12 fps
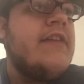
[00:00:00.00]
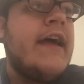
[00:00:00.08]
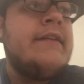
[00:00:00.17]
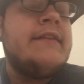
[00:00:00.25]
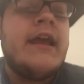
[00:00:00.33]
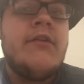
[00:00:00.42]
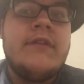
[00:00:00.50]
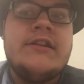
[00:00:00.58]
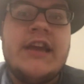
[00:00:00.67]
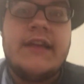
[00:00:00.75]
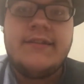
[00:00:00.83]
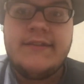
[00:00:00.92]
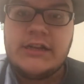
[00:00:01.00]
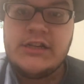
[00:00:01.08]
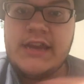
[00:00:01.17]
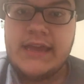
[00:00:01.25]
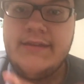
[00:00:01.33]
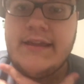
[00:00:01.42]
that dare reject such
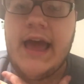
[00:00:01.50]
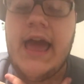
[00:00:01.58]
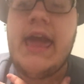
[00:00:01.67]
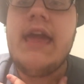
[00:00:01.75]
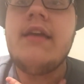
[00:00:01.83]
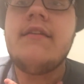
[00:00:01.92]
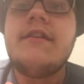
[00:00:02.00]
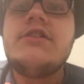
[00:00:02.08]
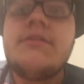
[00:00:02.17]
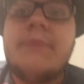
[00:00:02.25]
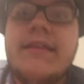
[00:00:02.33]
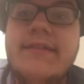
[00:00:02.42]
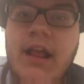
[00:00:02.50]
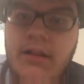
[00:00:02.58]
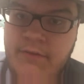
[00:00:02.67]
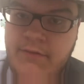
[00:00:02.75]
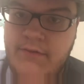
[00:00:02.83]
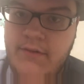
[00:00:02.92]
a nice guy, such as
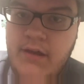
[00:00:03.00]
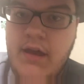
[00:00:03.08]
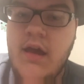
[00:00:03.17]
myself.